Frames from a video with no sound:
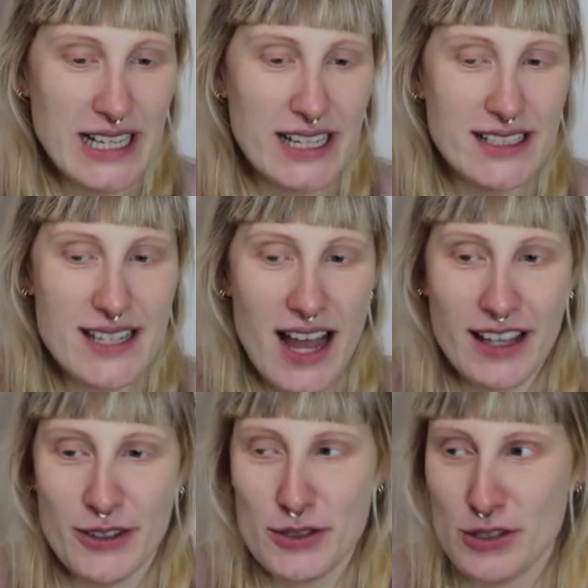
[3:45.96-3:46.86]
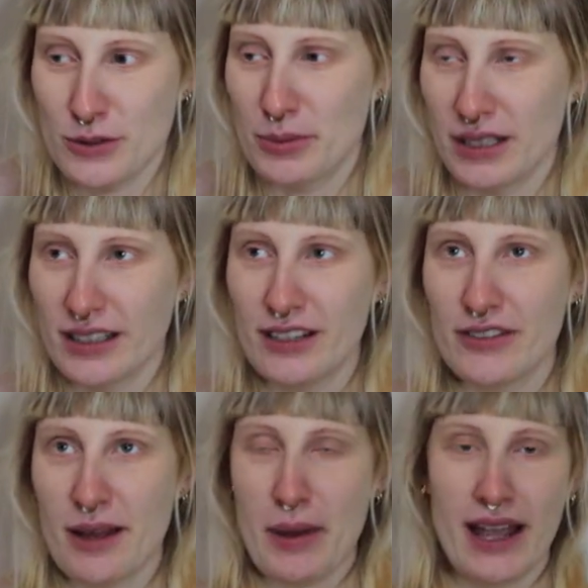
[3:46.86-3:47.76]
And I used to believe
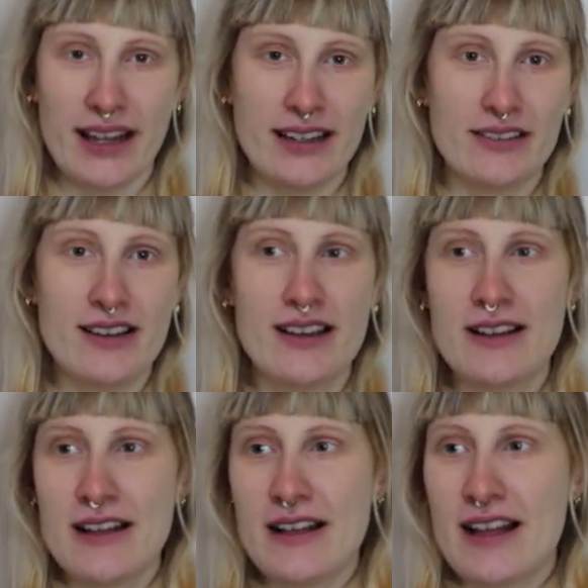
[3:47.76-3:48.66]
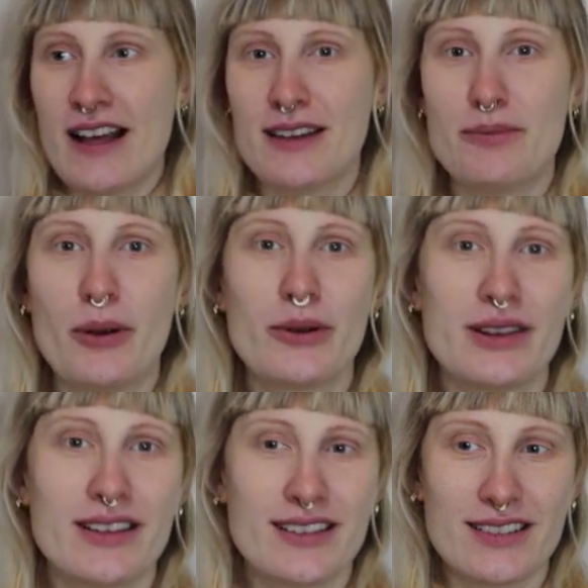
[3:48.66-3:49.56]
that pain and
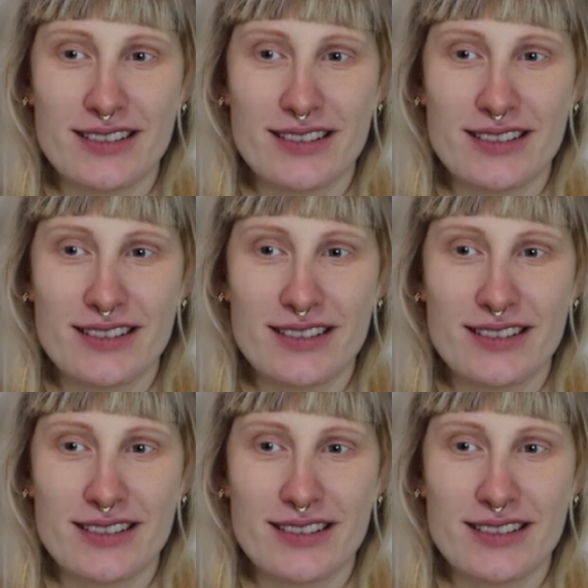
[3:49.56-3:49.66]
birth,